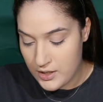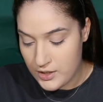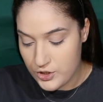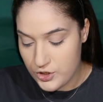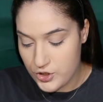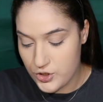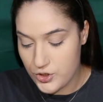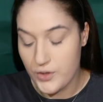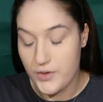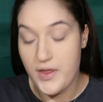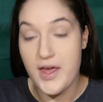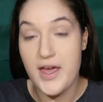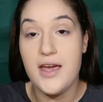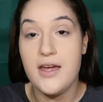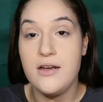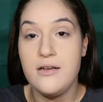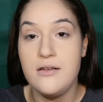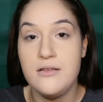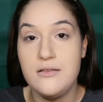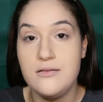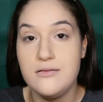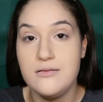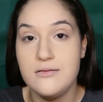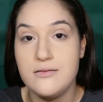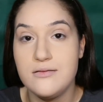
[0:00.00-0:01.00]
So
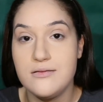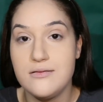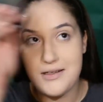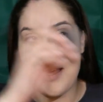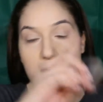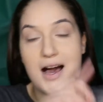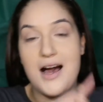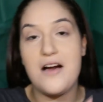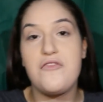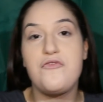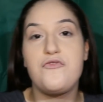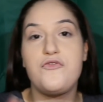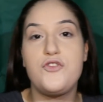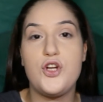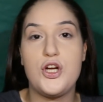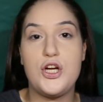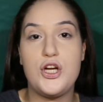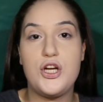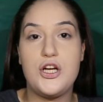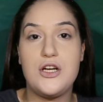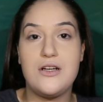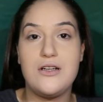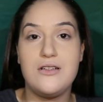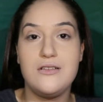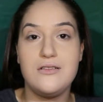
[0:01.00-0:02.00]
then
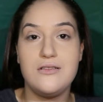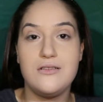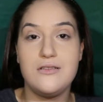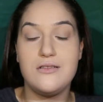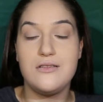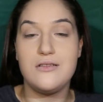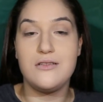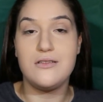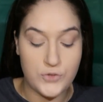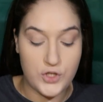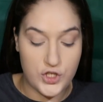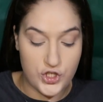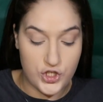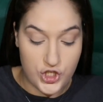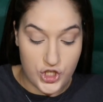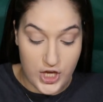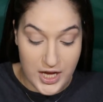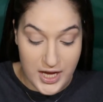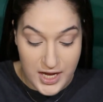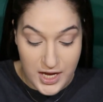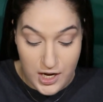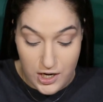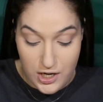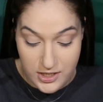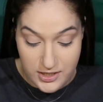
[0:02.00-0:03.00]
after
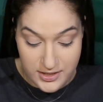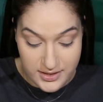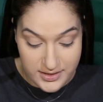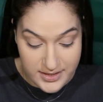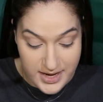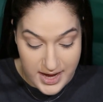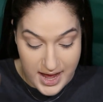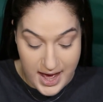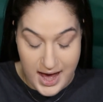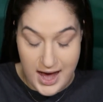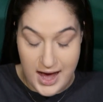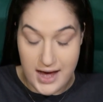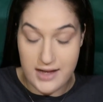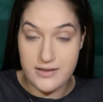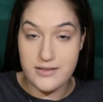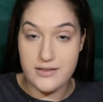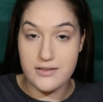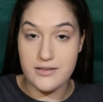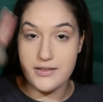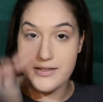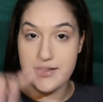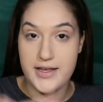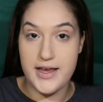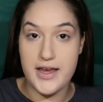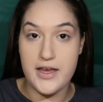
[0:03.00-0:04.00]
JR's
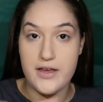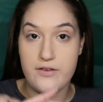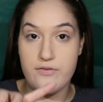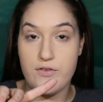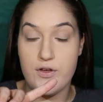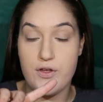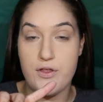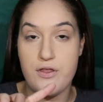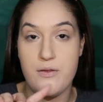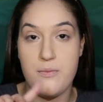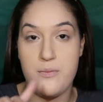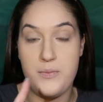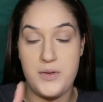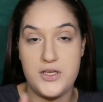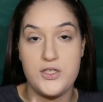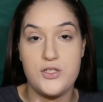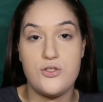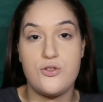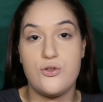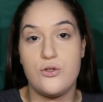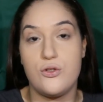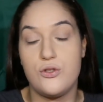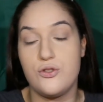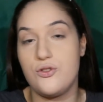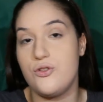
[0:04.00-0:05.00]
dad gave the
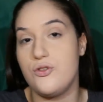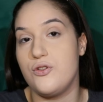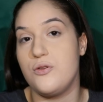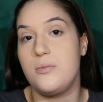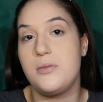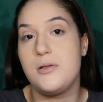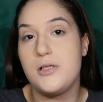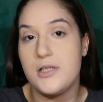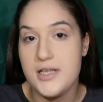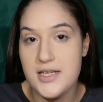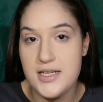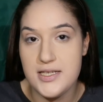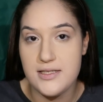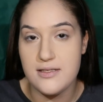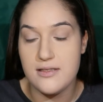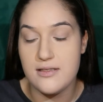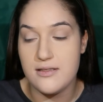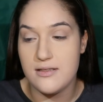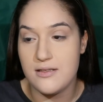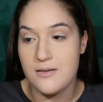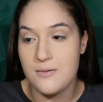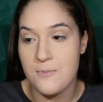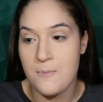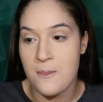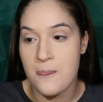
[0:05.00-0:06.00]
pistol to the
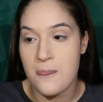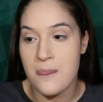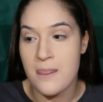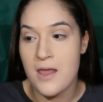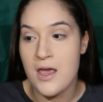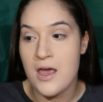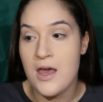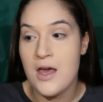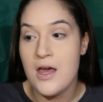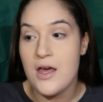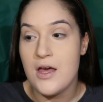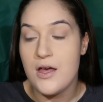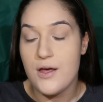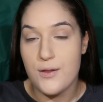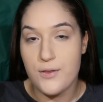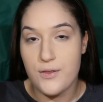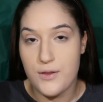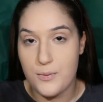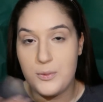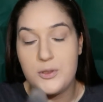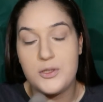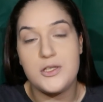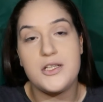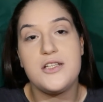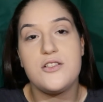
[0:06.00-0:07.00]
police,
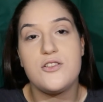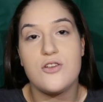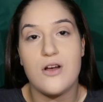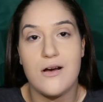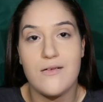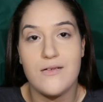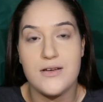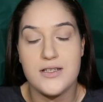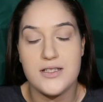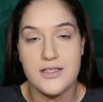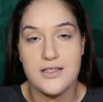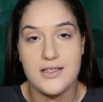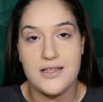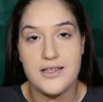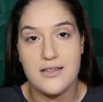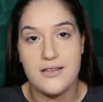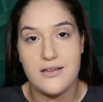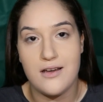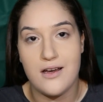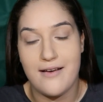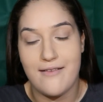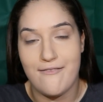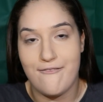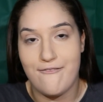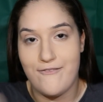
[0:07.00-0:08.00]
the police obviously
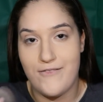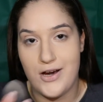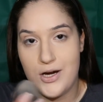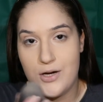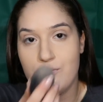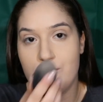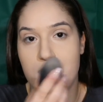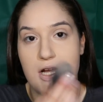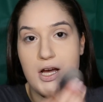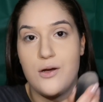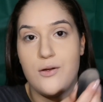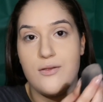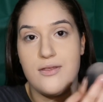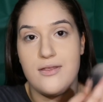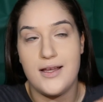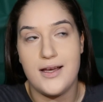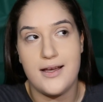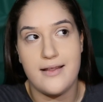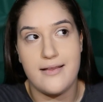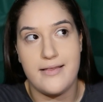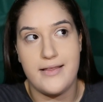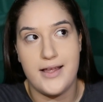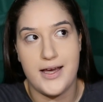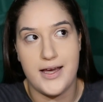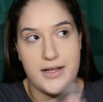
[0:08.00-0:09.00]
have found out
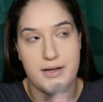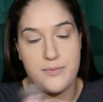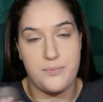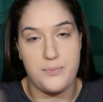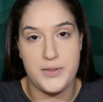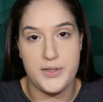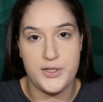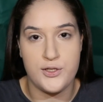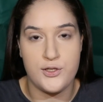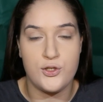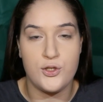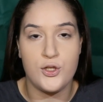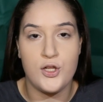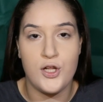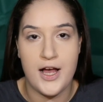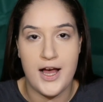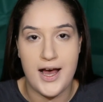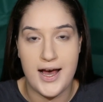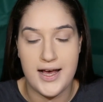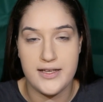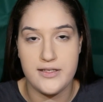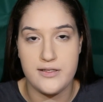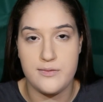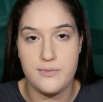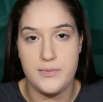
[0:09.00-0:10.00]
that that pistol
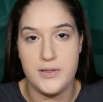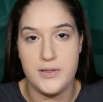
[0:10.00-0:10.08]
has